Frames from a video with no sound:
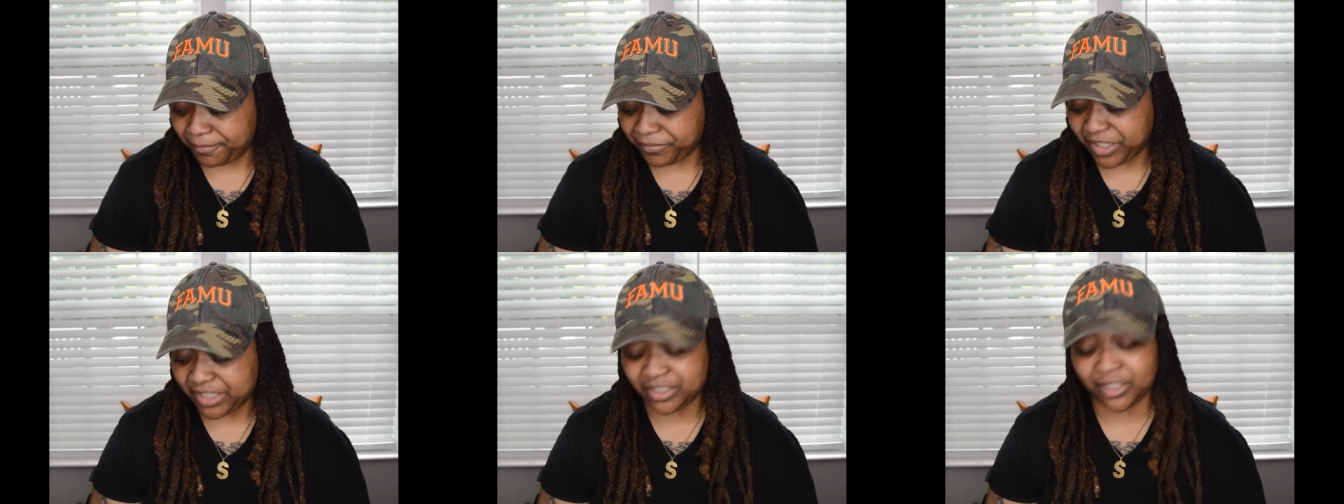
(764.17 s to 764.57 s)

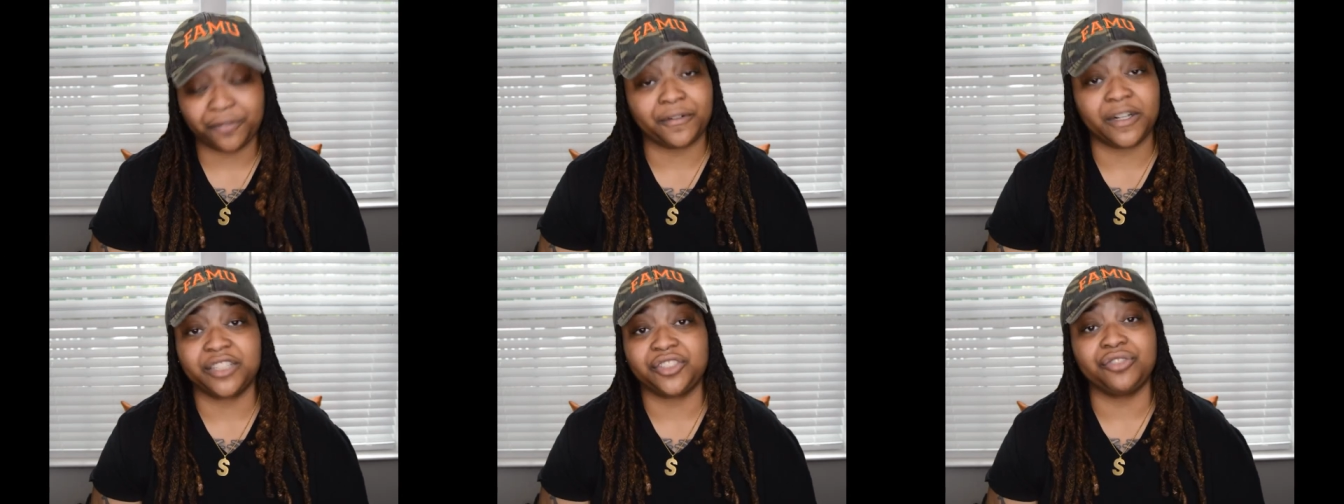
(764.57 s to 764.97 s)
It's the
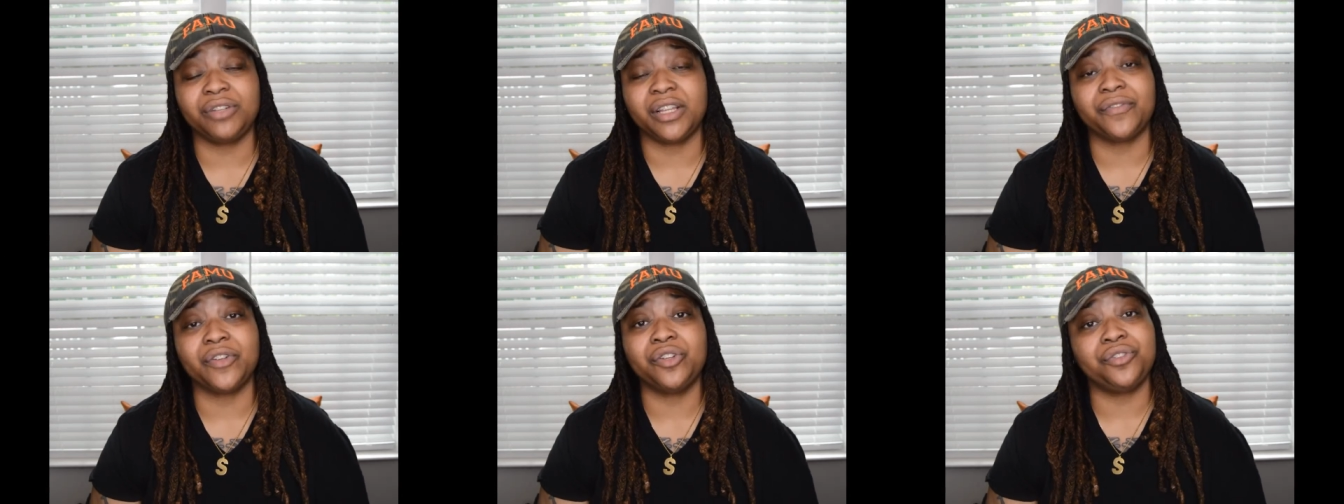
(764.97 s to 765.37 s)
fresh you
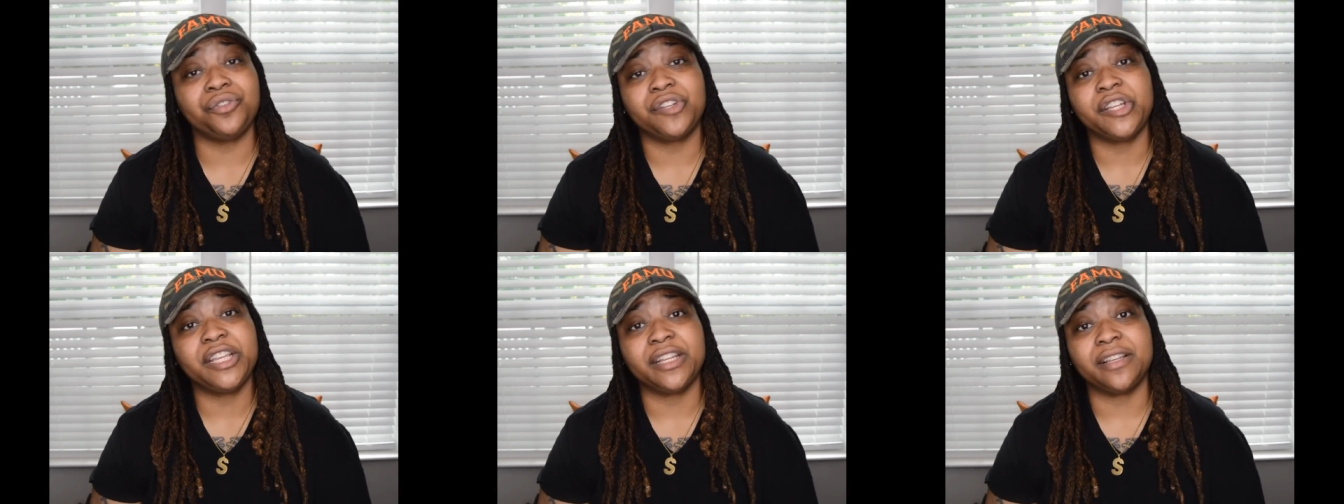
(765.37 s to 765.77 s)
never knew
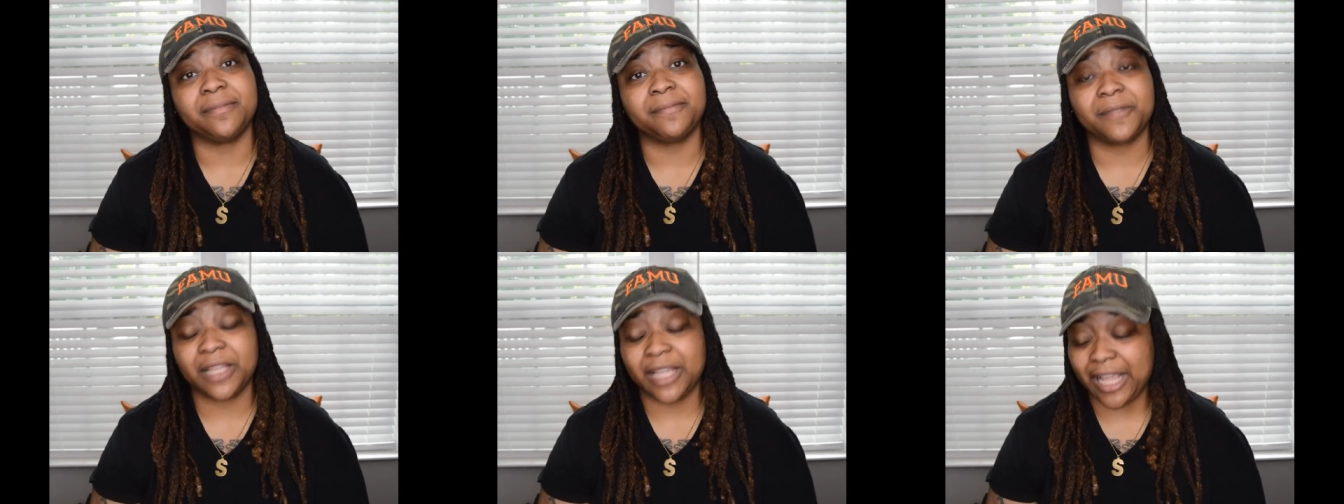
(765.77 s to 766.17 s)
you needed.
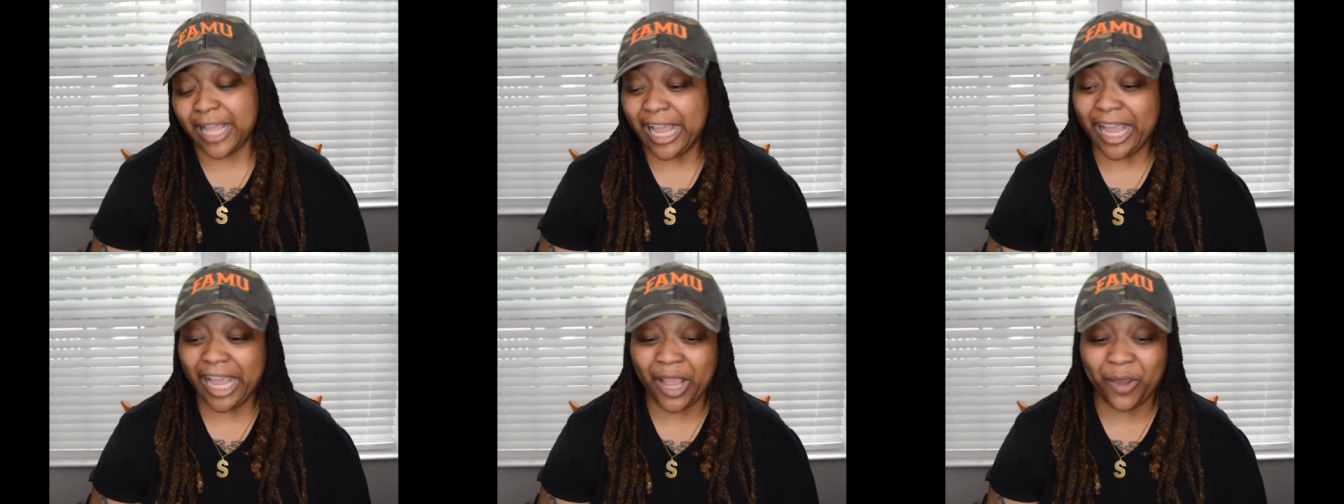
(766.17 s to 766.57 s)

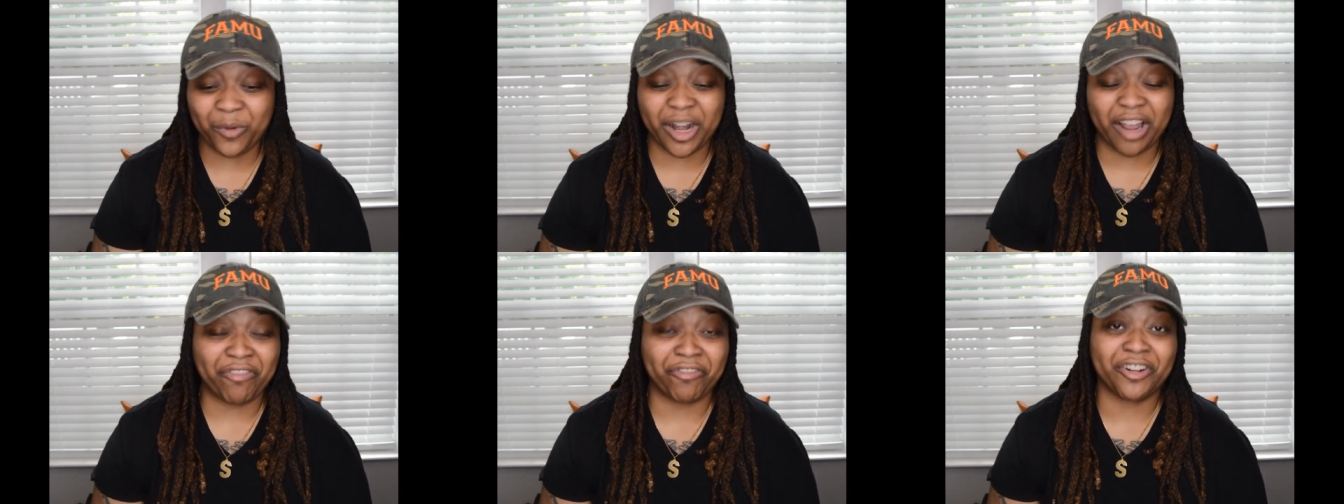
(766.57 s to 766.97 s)
And
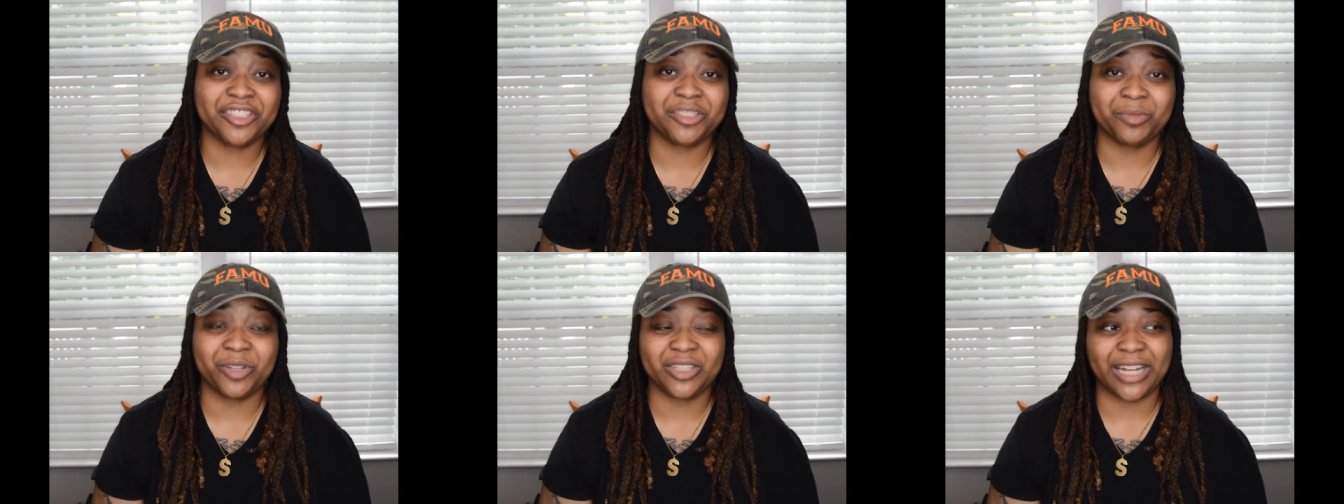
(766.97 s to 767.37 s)
when I
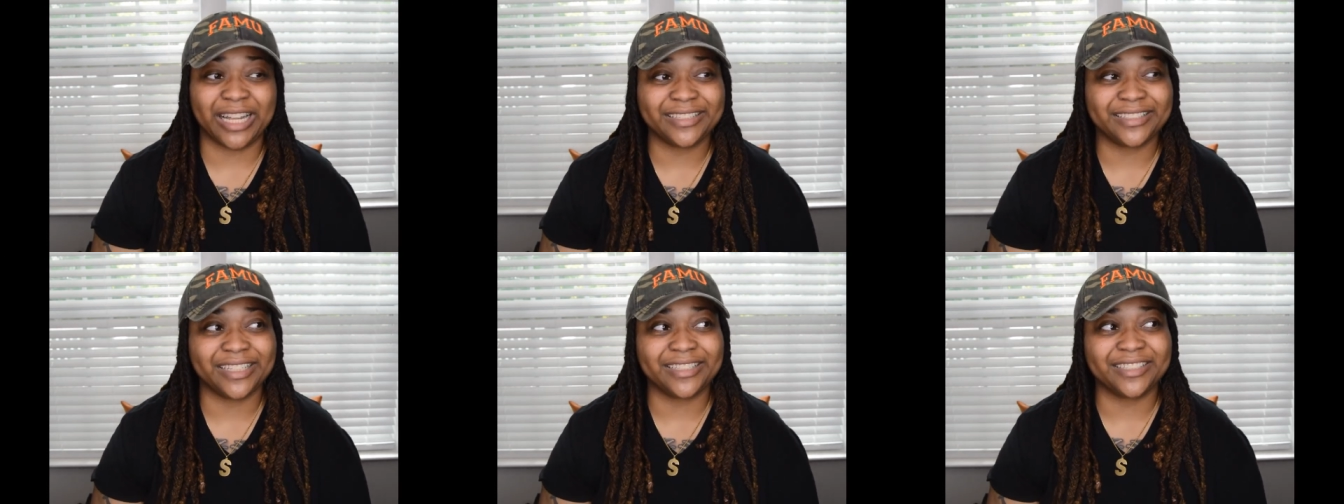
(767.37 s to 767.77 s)
first smelled it, I
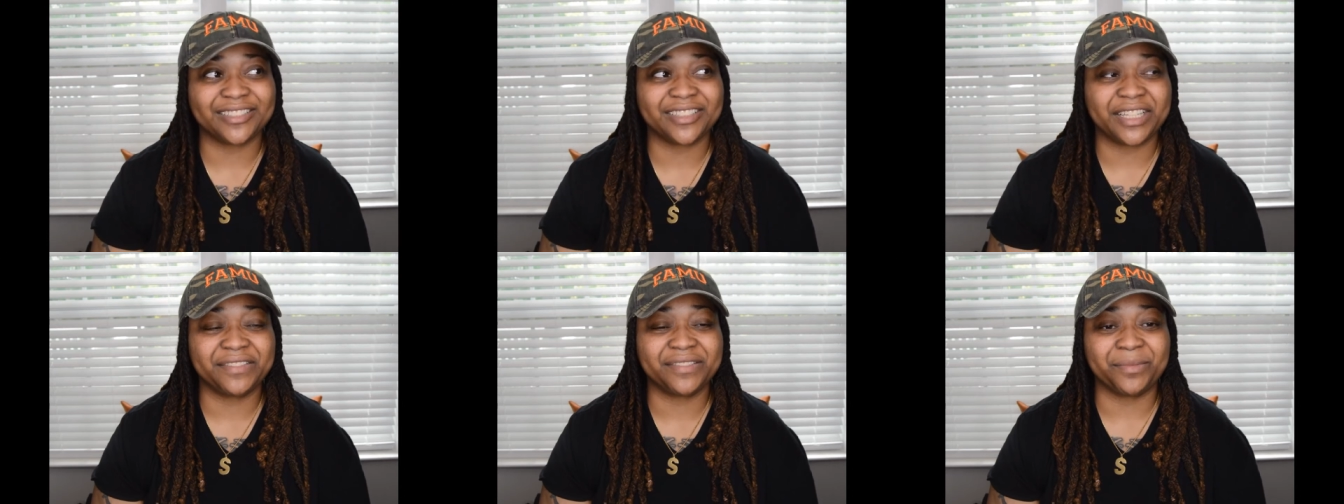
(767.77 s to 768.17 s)
said, this
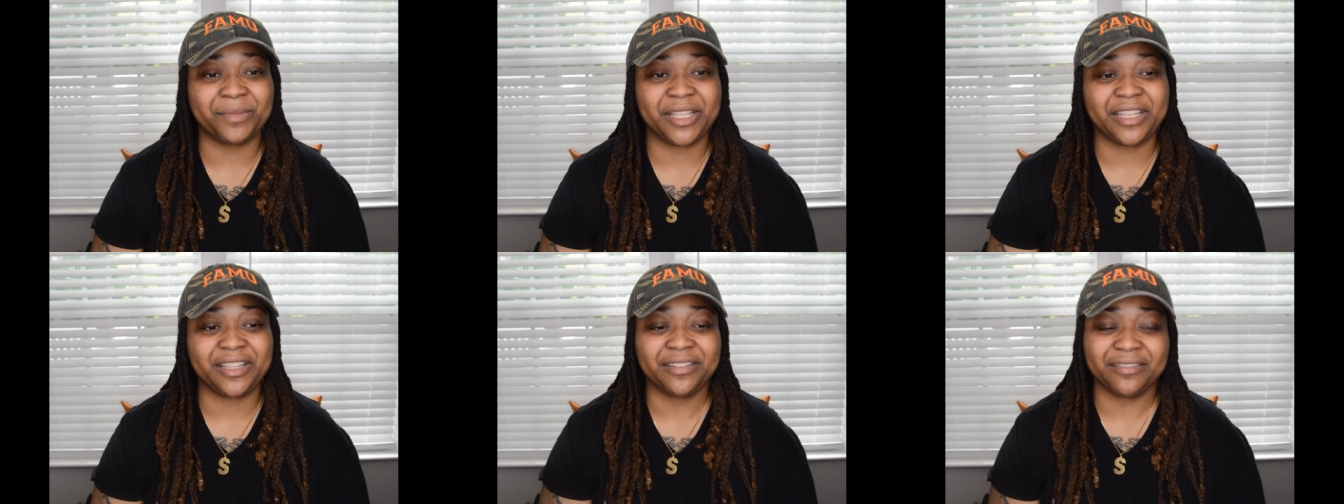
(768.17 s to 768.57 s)
gives
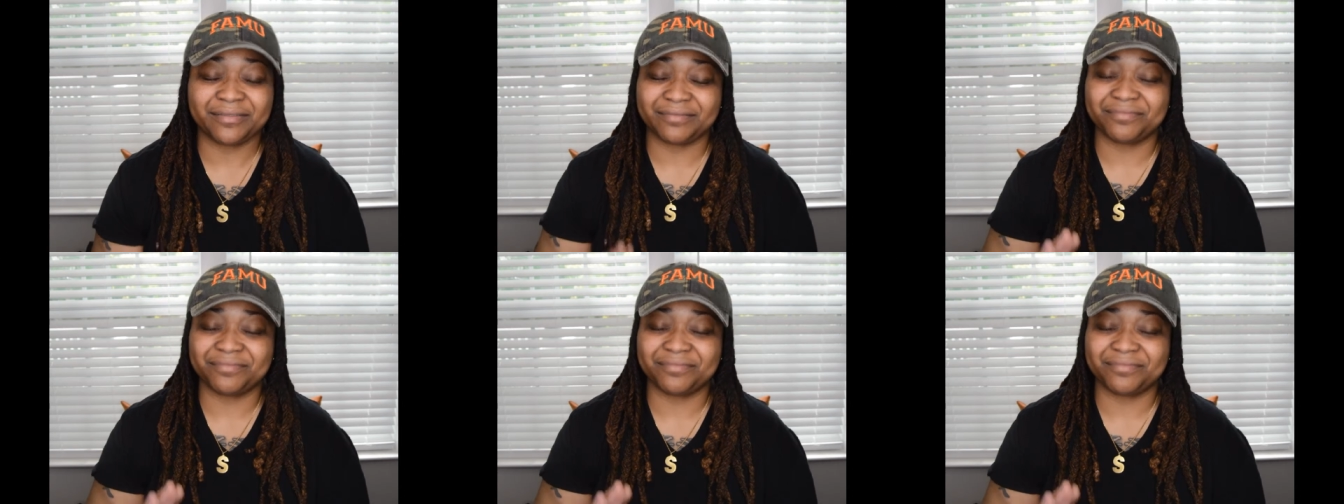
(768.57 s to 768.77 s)
me,